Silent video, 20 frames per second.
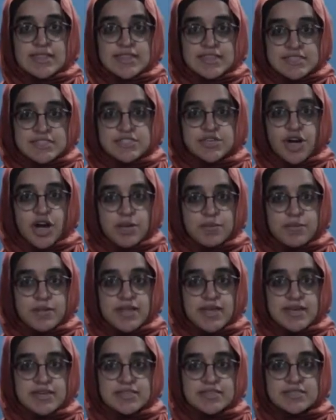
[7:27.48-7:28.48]
This
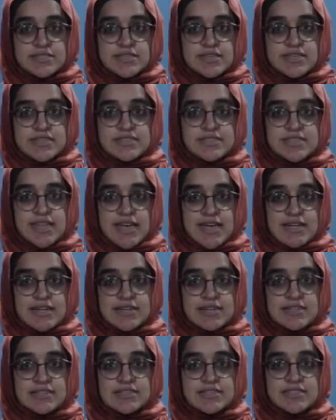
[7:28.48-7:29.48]
complex is
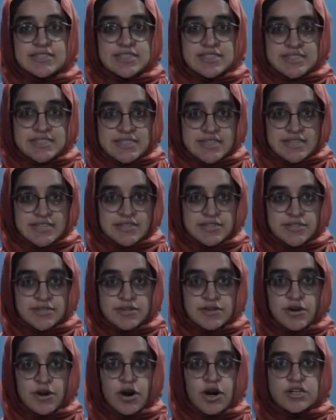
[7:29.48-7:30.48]
then seeded
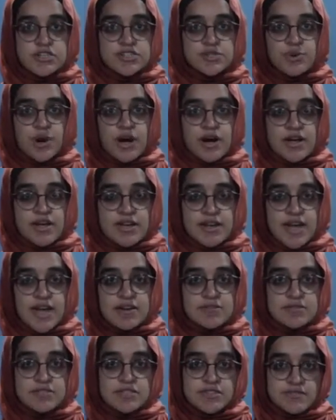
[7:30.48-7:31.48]
onto our
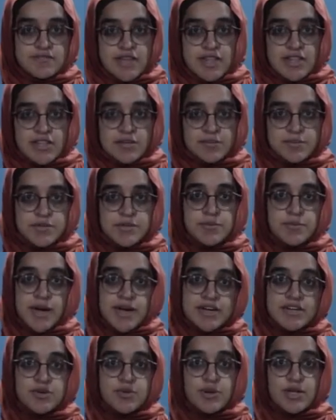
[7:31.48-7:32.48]
in-house developed
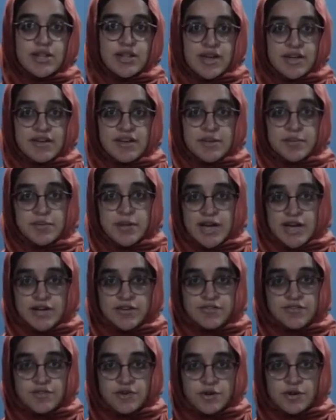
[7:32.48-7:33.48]
microwell array
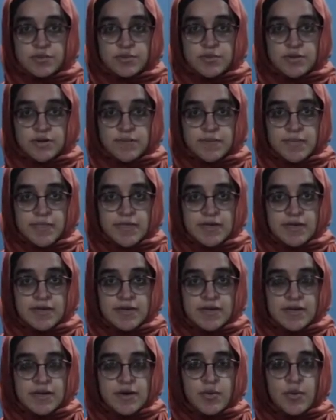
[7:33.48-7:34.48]
platform,
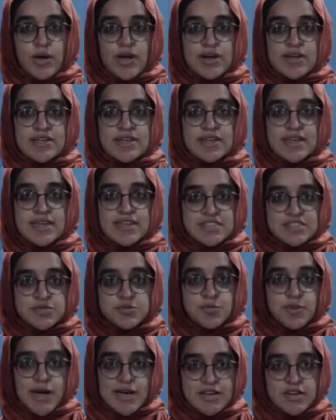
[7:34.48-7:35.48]
wherein
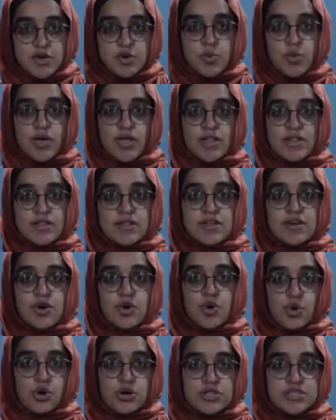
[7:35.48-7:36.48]
each microwell
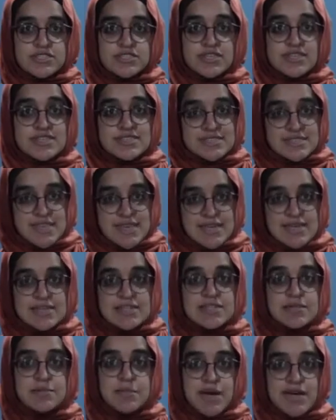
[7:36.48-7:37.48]
holds a
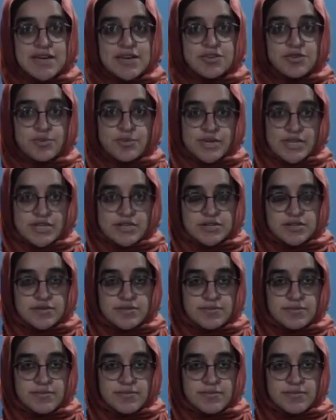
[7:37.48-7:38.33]
single microbead,